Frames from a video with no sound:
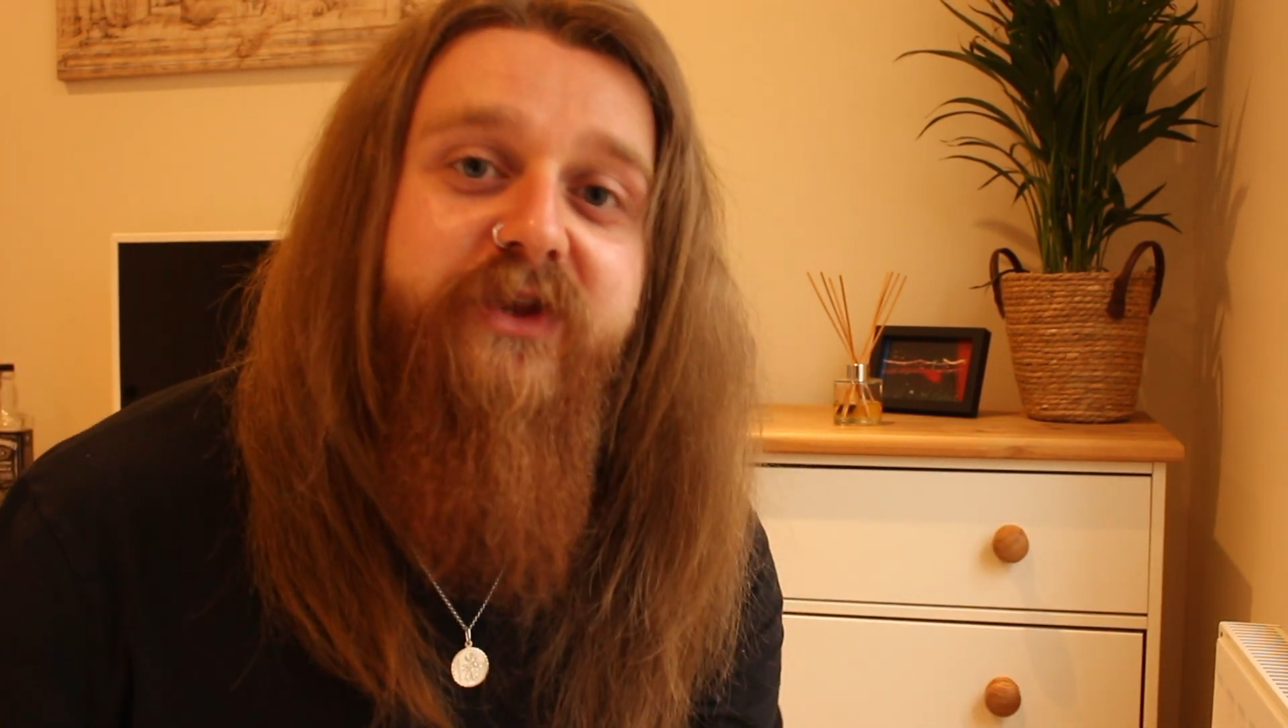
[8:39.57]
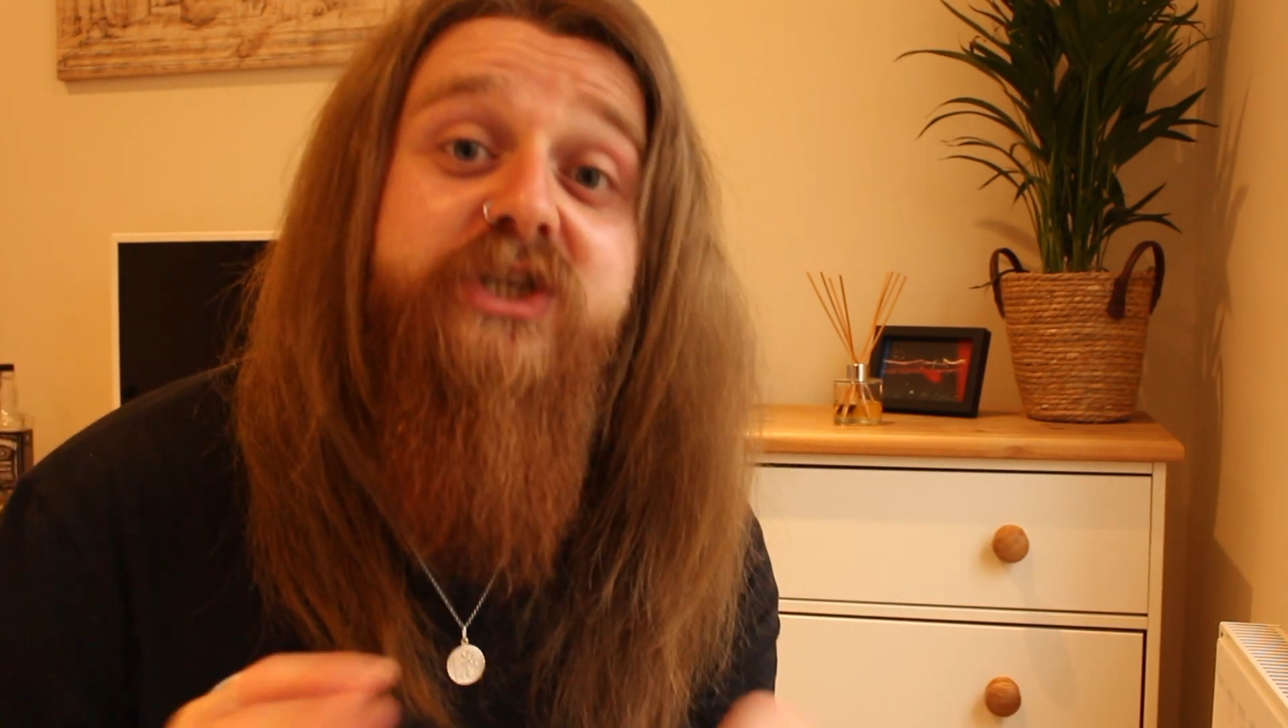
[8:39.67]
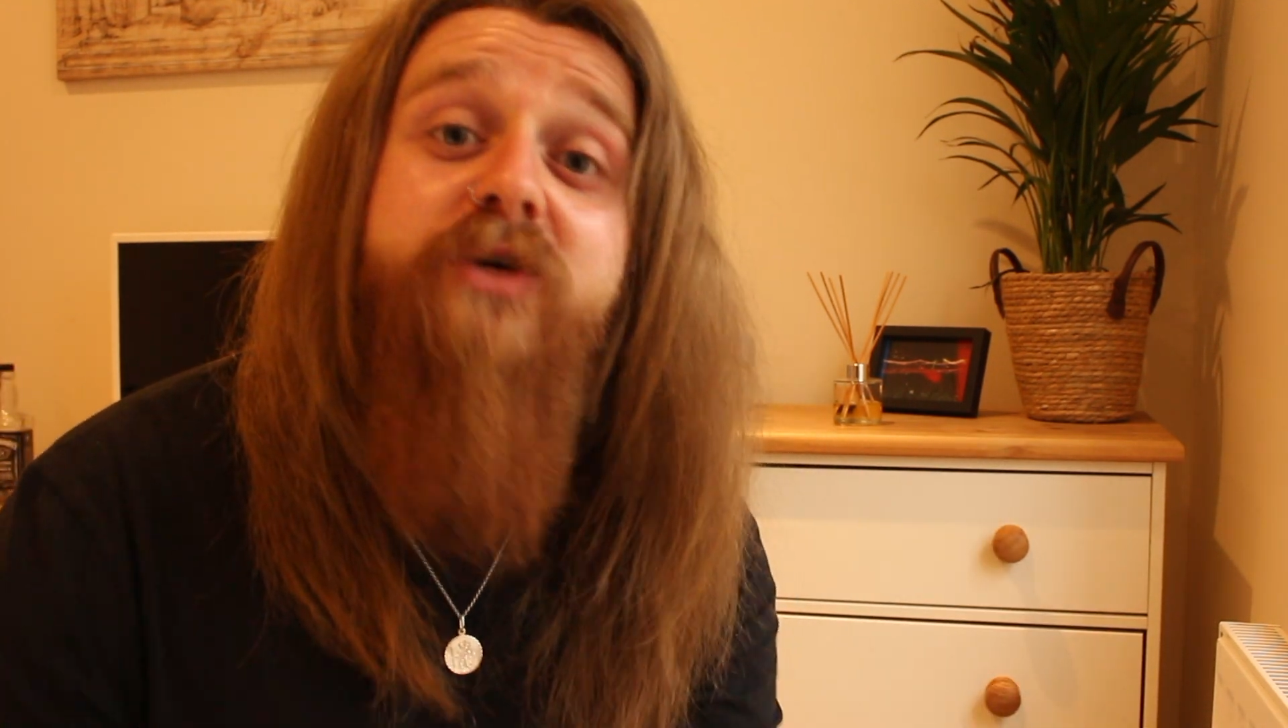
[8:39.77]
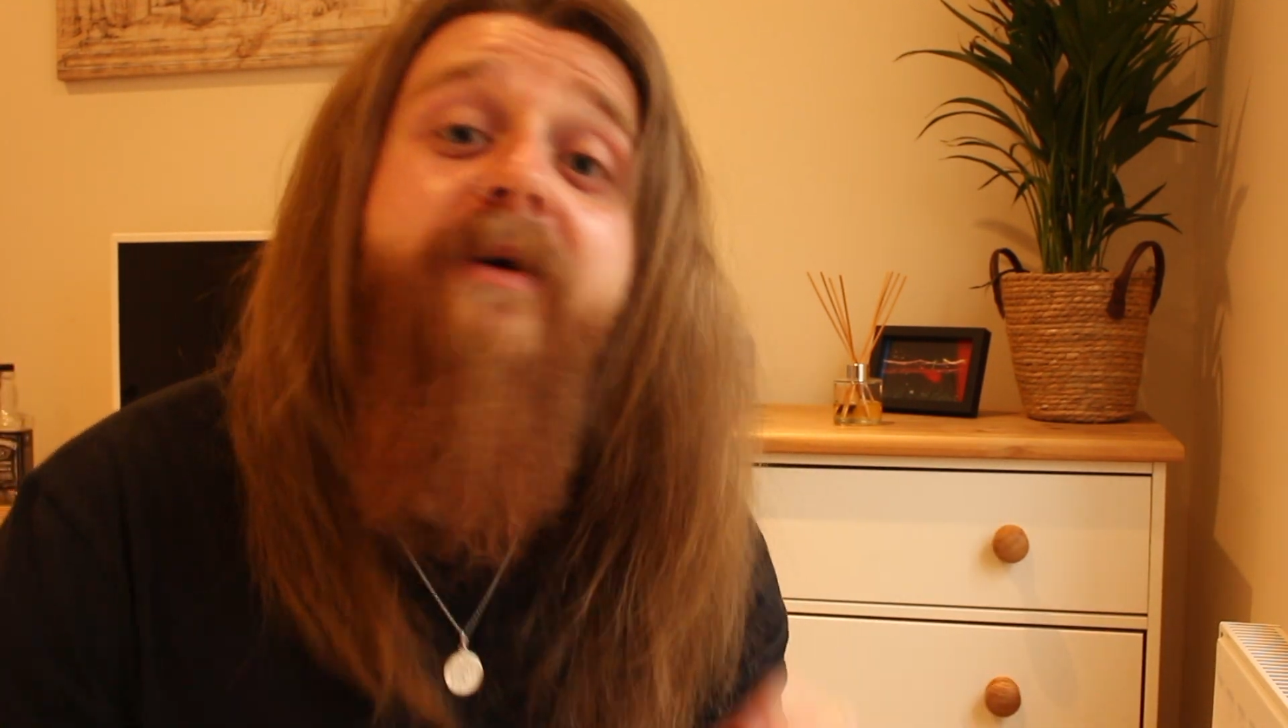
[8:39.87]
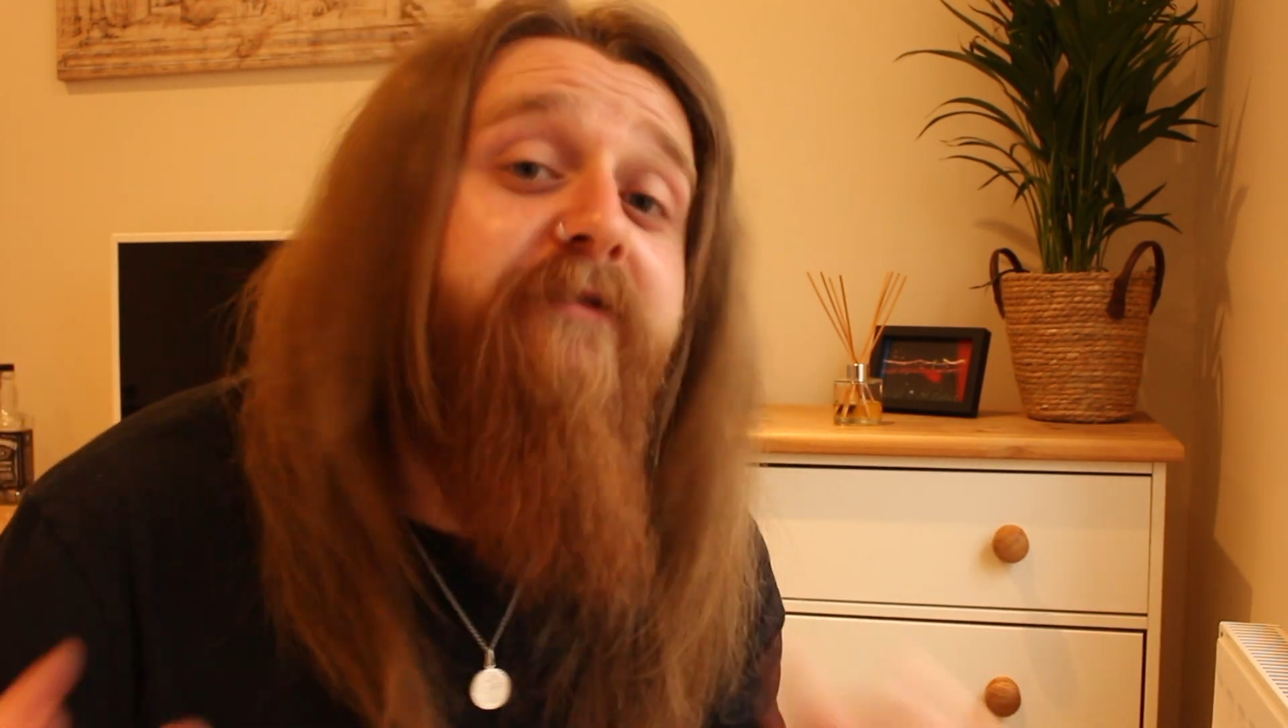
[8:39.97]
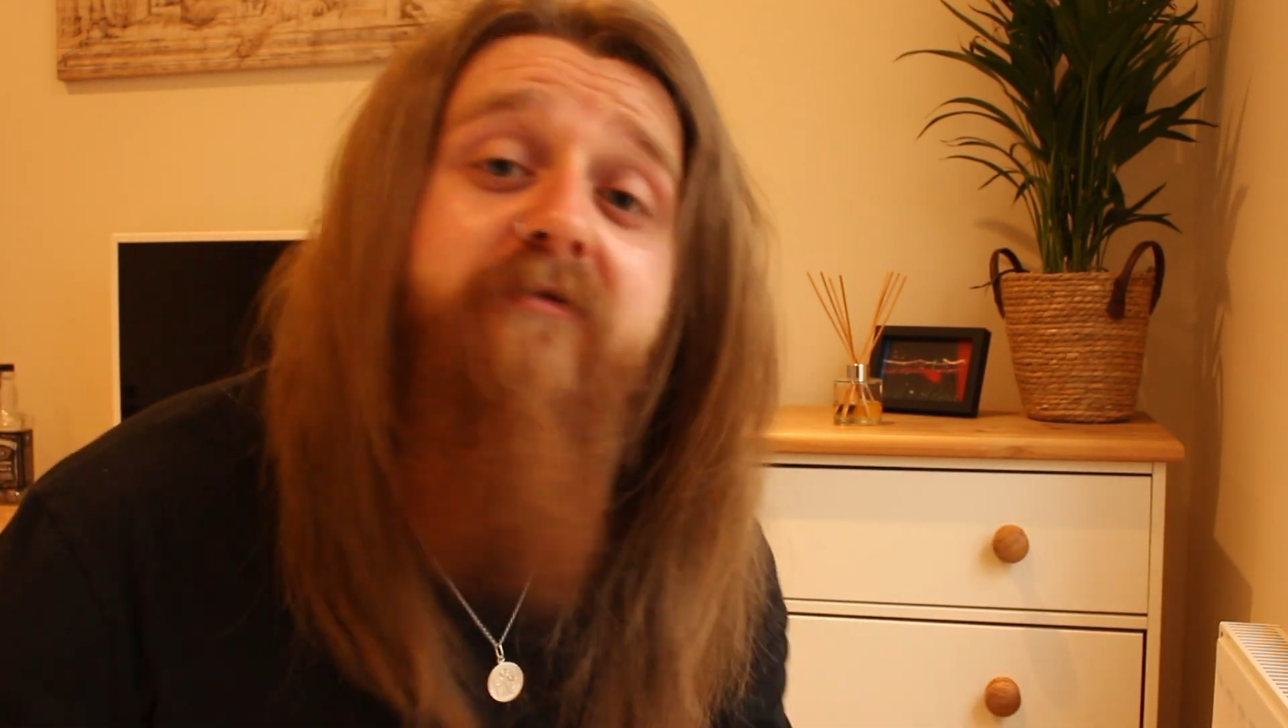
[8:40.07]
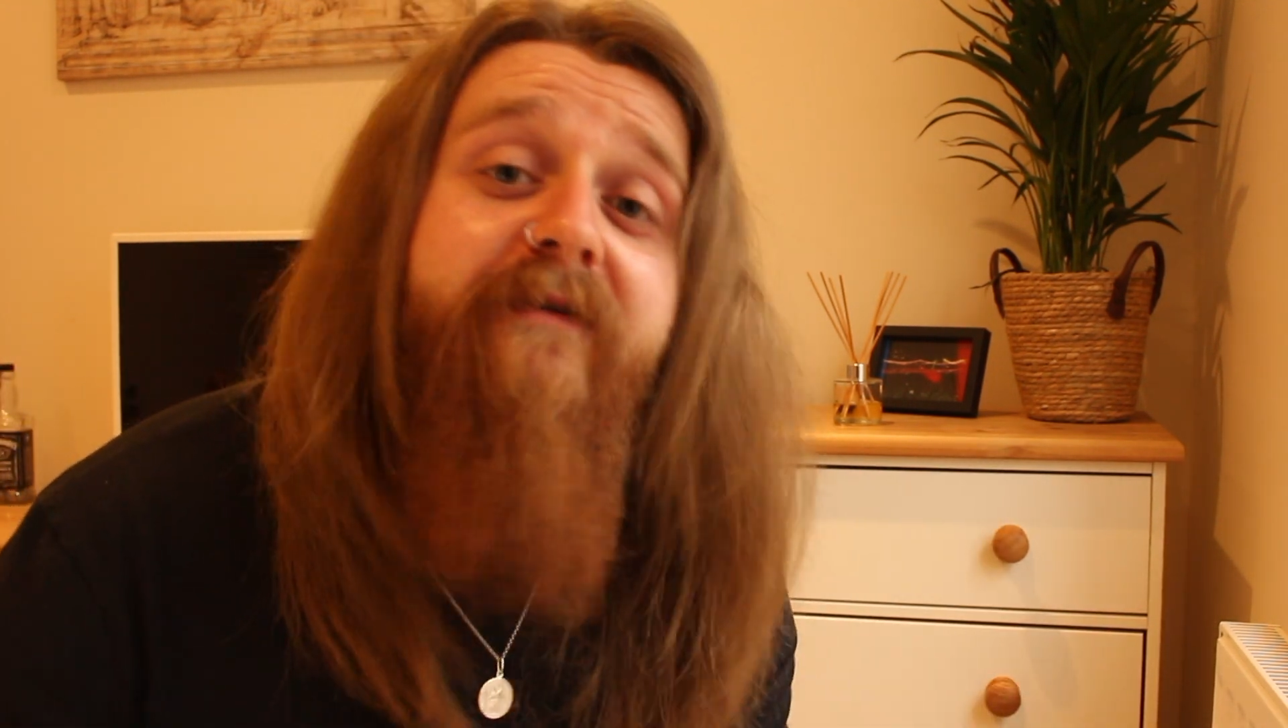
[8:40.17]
there's something for